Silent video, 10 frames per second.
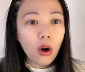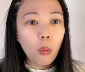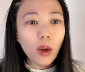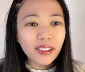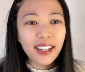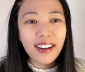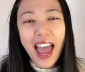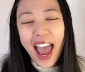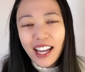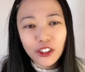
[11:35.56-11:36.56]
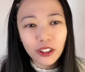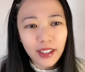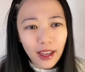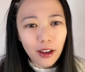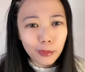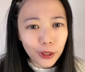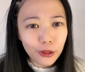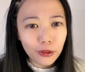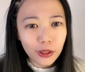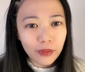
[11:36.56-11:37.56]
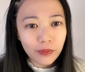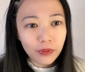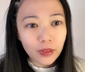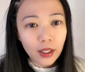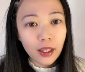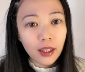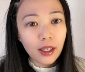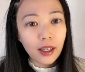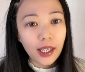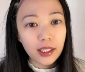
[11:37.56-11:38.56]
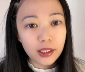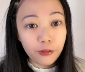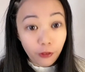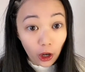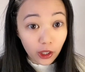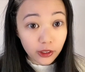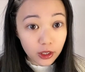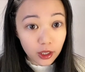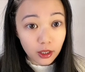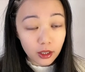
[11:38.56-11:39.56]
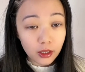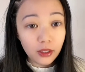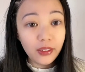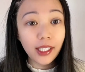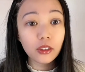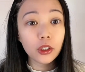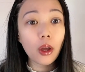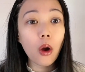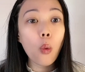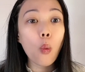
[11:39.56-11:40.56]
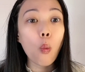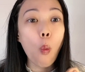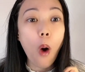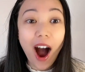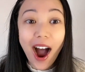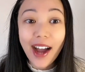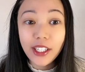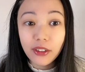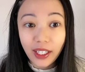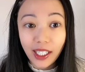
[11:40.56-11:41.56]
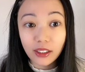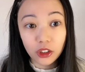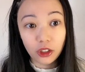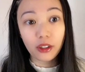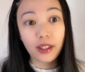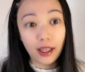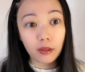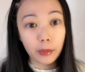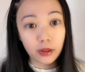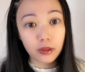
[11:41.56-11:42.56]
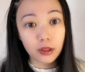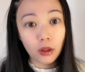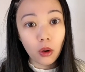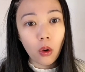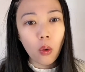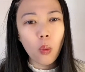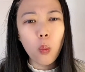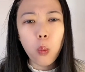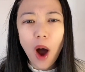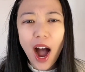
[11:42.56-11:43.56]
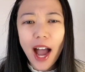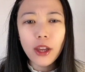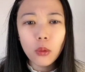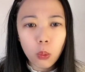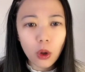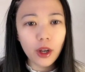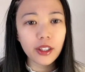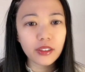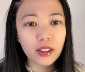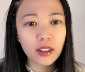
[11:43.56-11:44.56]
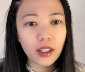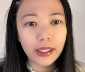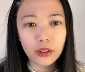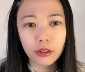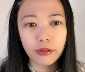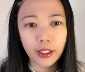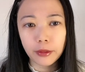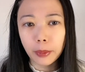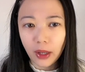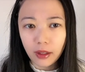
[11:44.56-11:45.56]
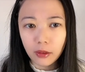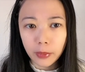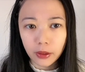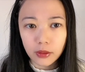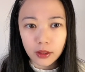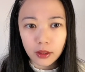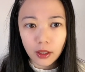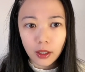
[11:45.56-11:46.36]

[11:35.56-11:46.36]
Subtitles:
What can actually help you is, first, you need to know why you need certain element. Why wood is your favorable element?